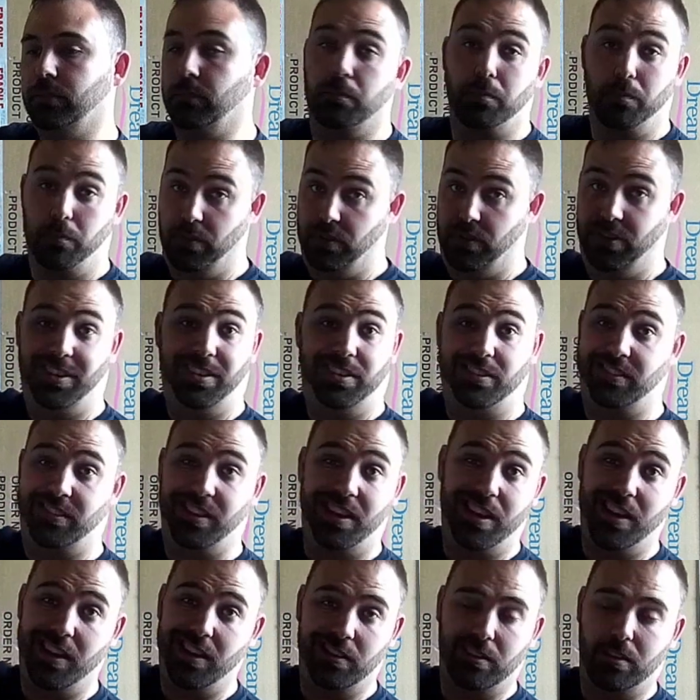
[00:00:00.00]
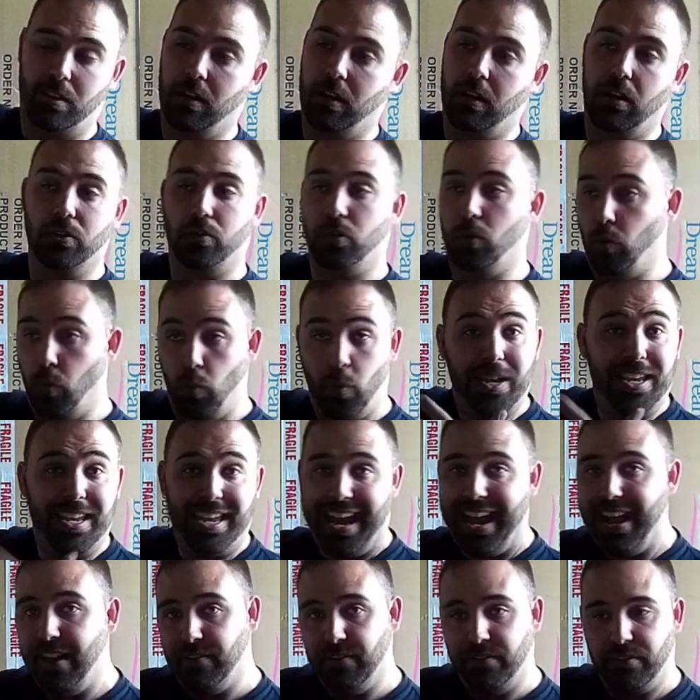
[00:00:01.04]
16 cars, or we
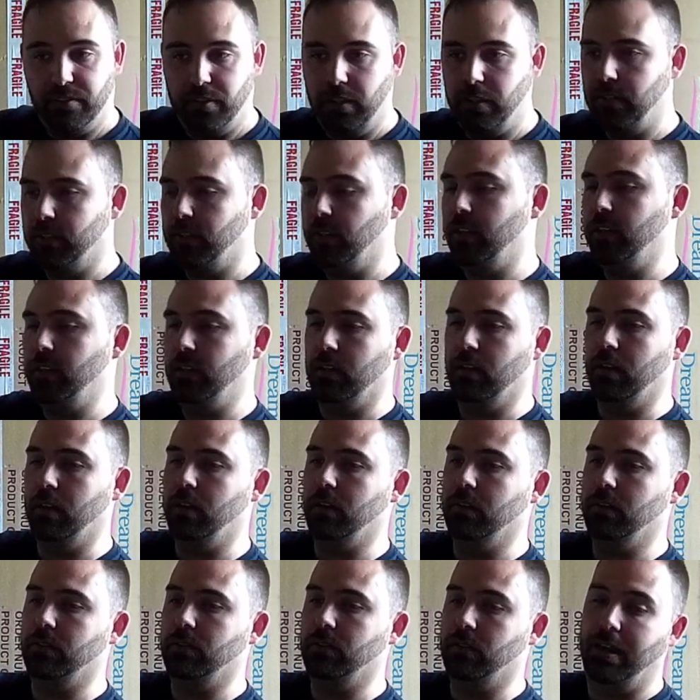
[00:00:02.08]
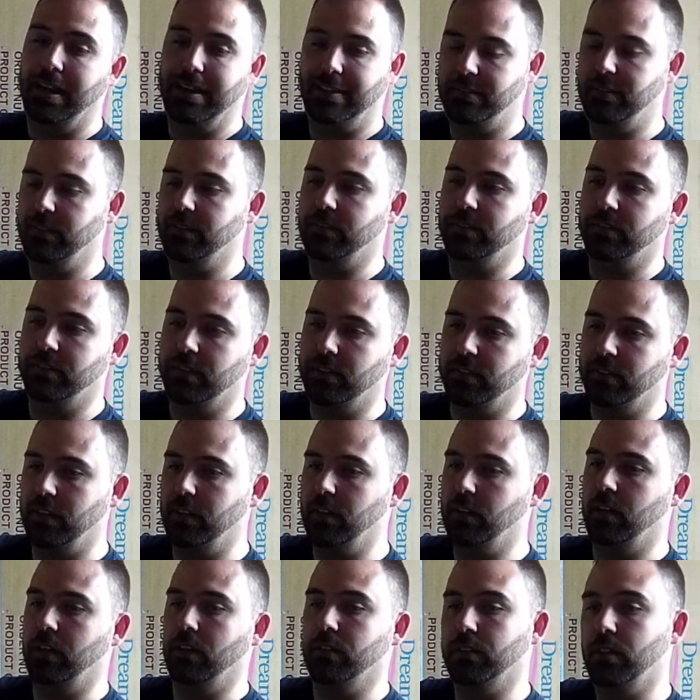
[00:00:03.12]
have 16 cars, access to 16
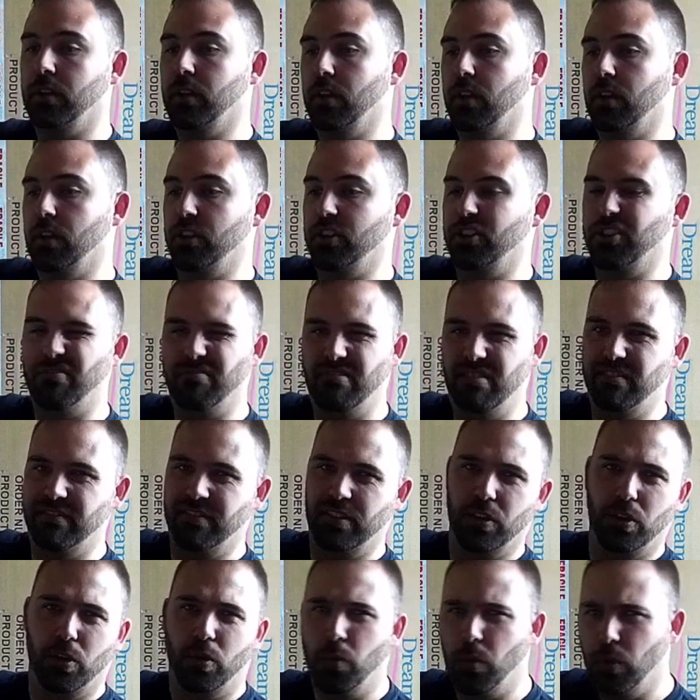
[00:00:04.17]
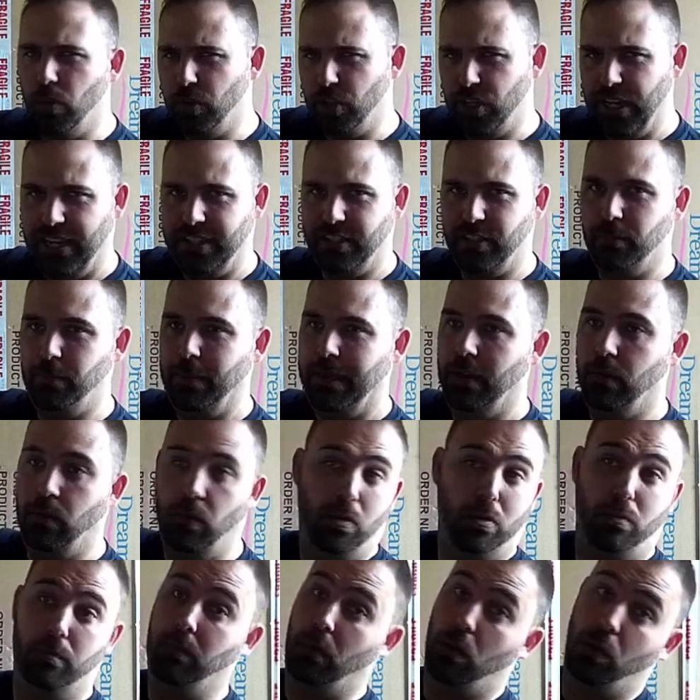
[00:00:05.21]
cars to review or chat about
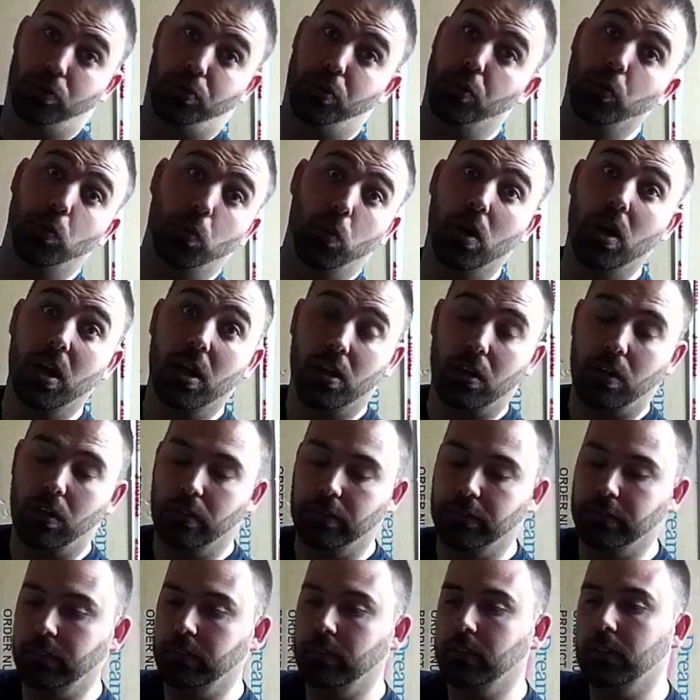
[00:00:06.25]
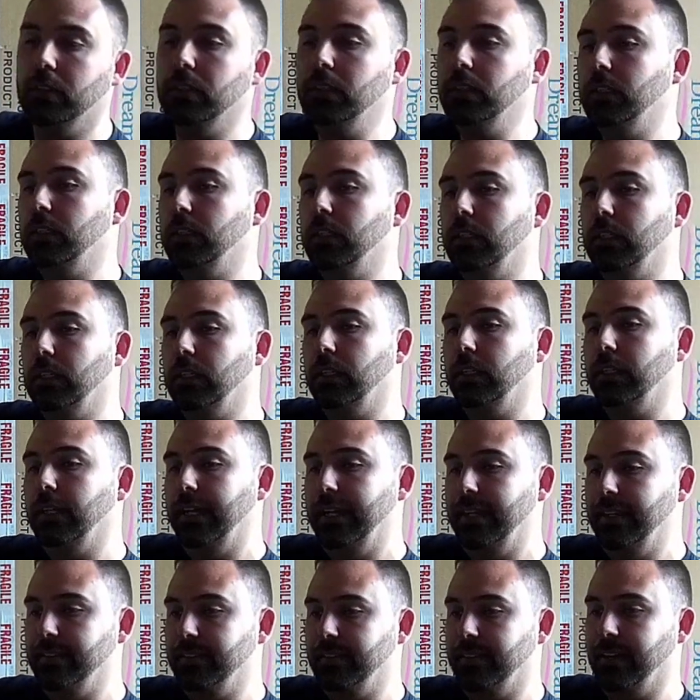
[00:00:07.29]
or do work on,
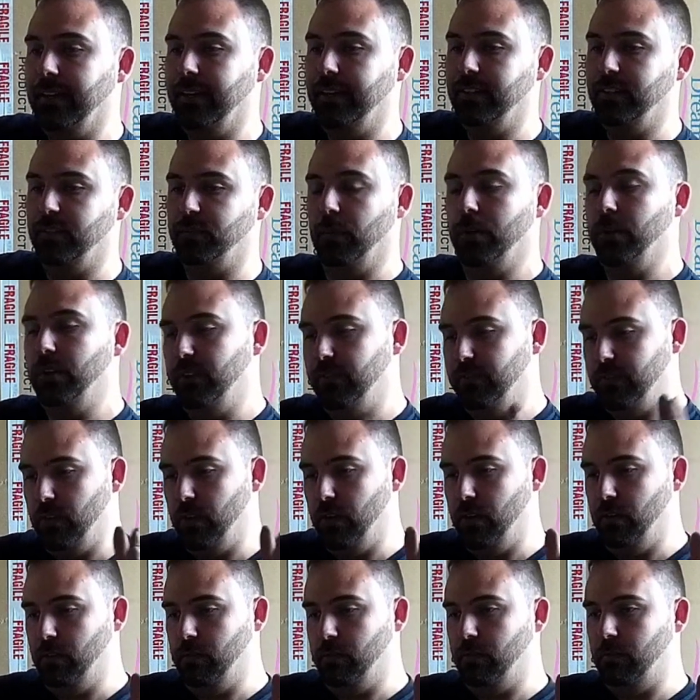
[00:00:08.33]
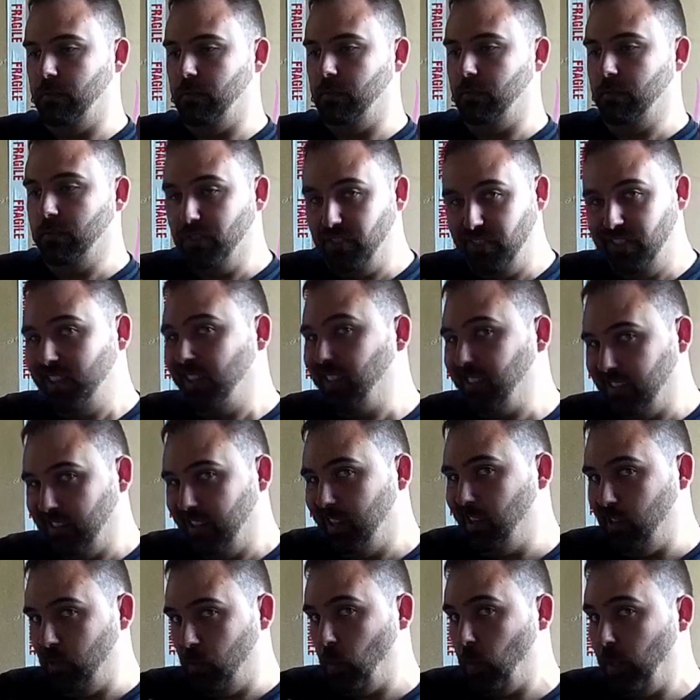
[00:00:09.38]
it's a case of, well, you've got
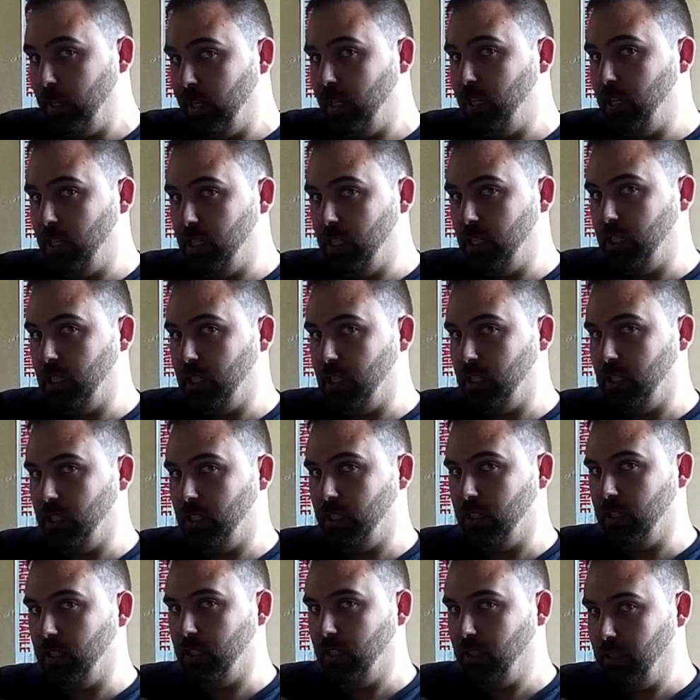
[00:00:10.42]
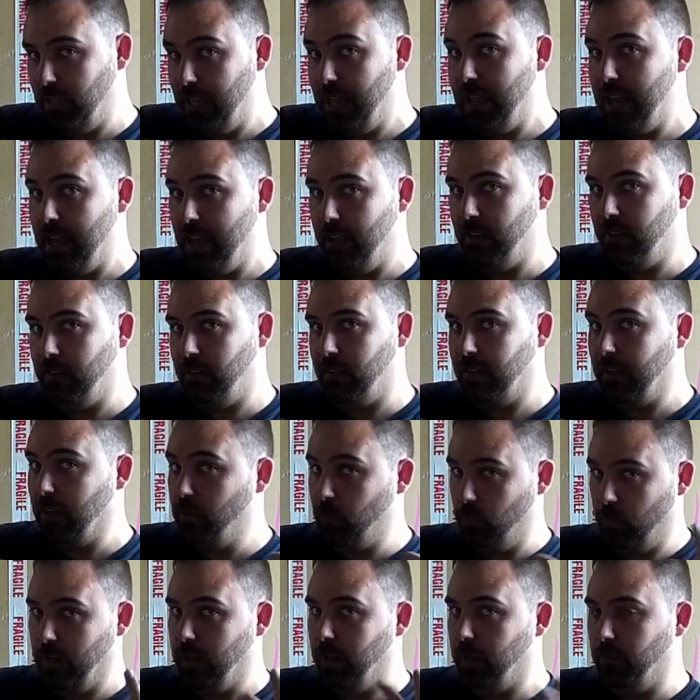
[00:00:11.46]
16 weeks there. Okay,
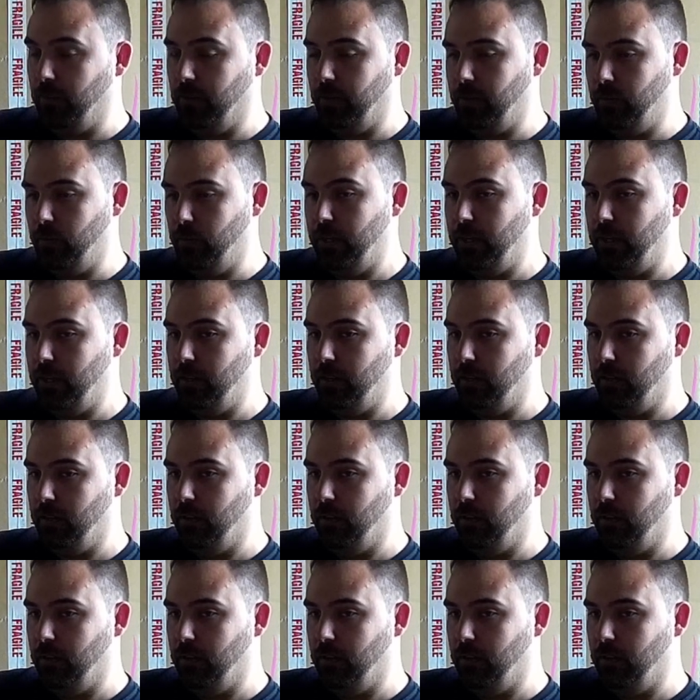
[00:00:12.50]
one upload a week.